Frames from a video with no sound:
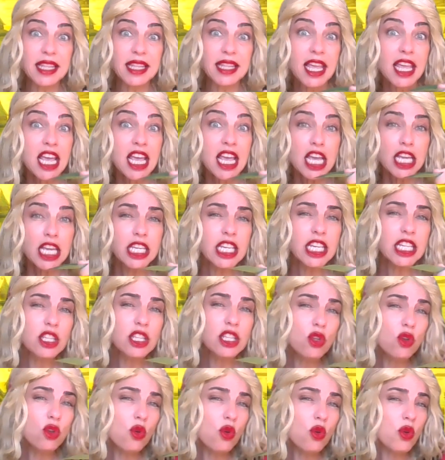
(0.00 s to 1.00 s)

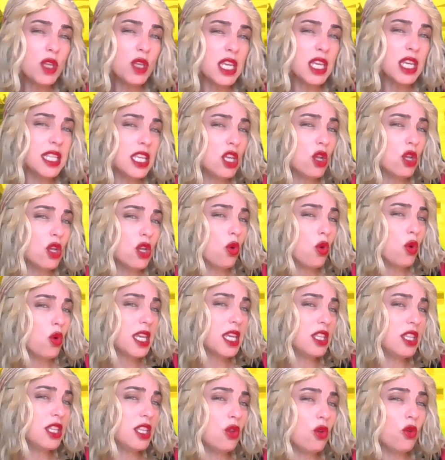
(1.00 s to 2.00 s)
along the river
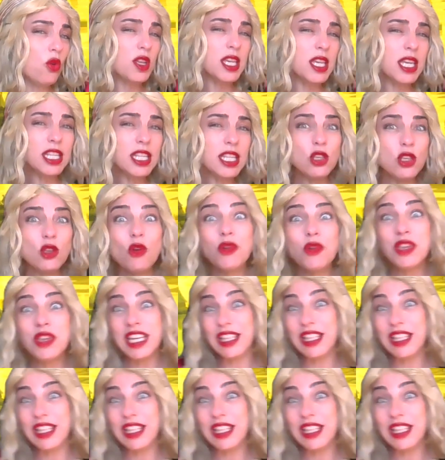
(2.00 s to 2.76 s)
like this.